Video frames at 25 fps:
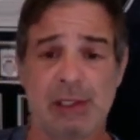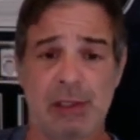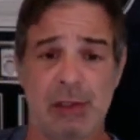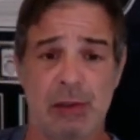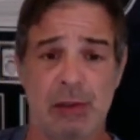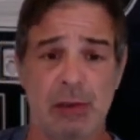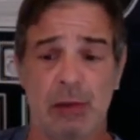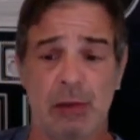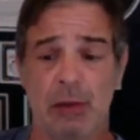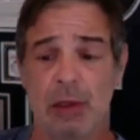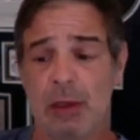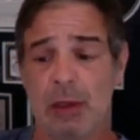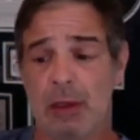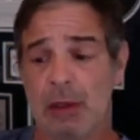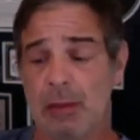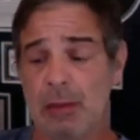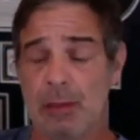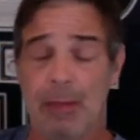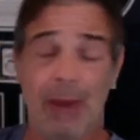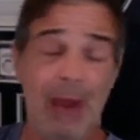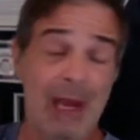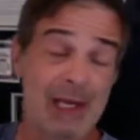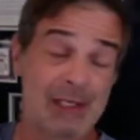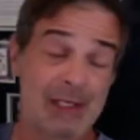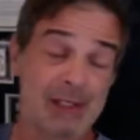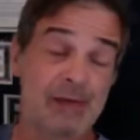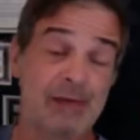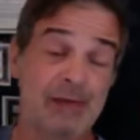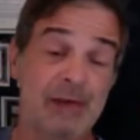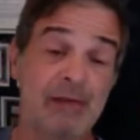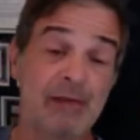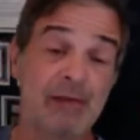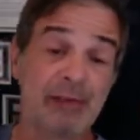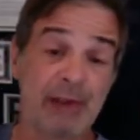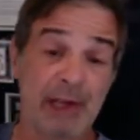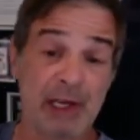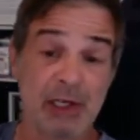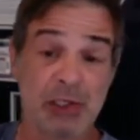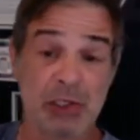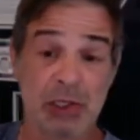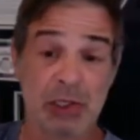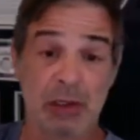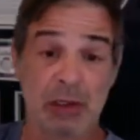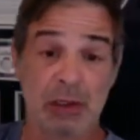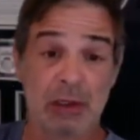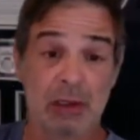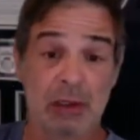to massive inflation,